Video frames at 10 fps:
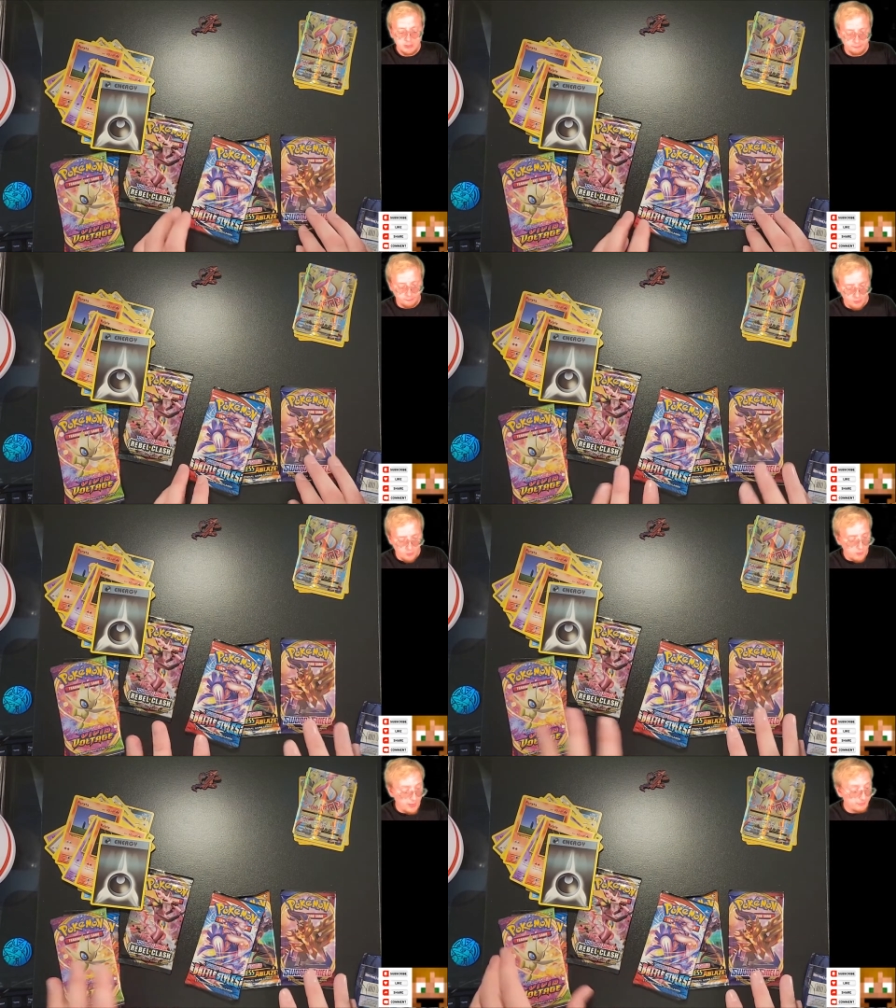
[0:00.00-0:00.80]

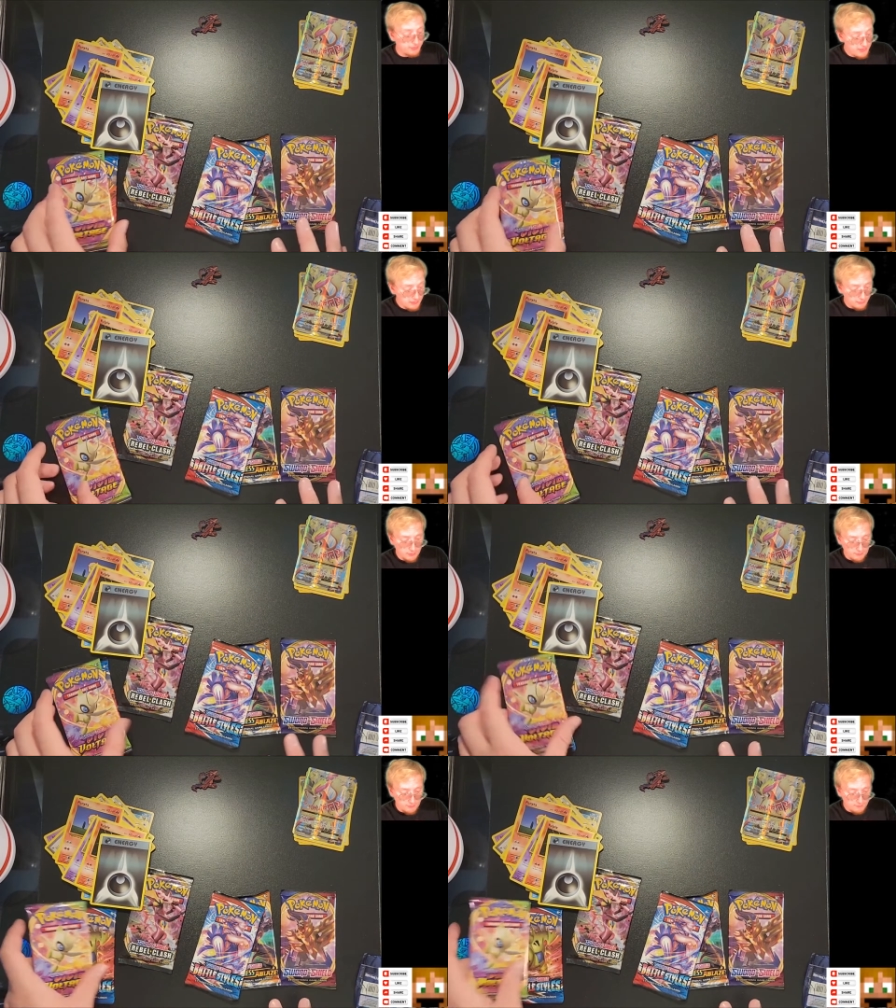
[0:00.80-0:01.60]
So I think
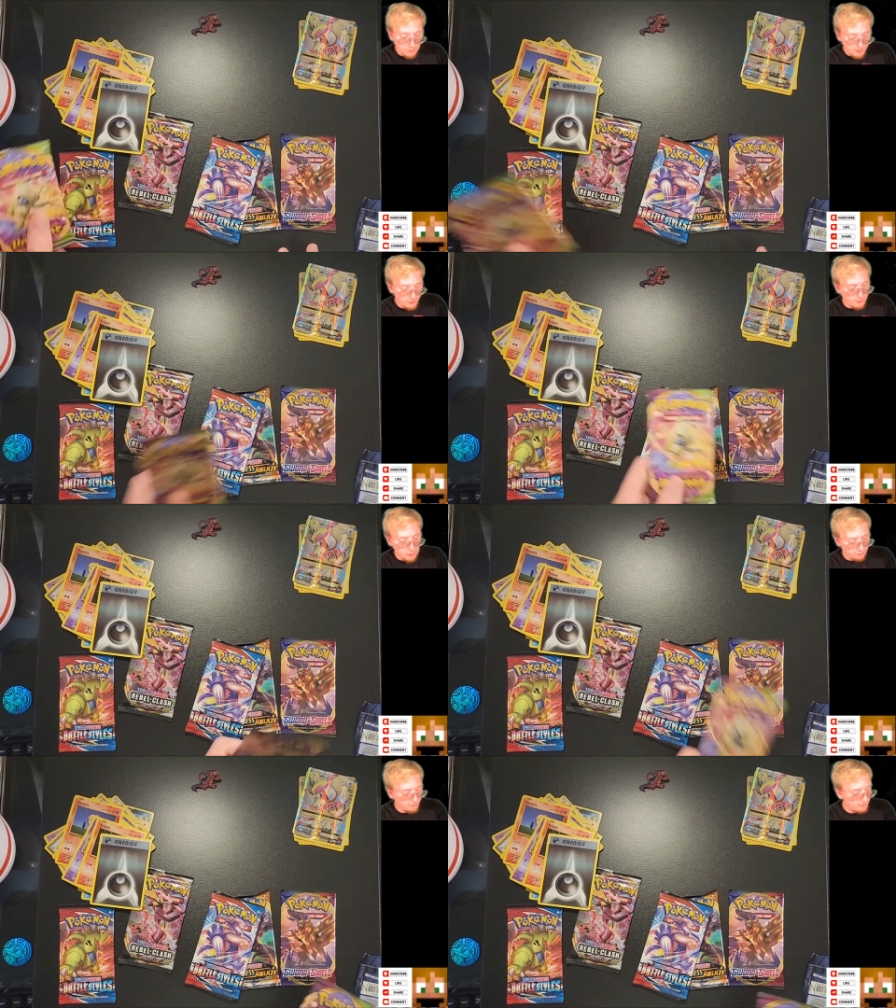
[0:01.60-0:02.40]
I've, I've opened the most